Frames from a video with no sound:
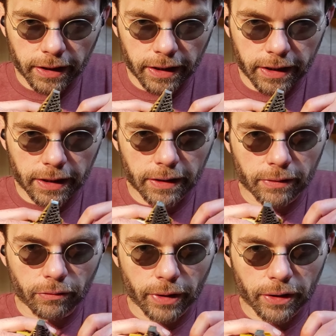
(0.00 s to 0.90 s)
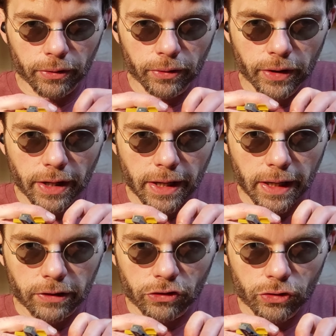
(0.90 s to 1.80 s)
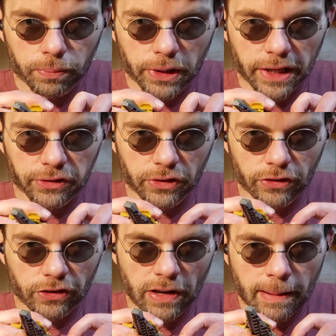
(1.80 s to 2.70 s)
he can wiggle in two places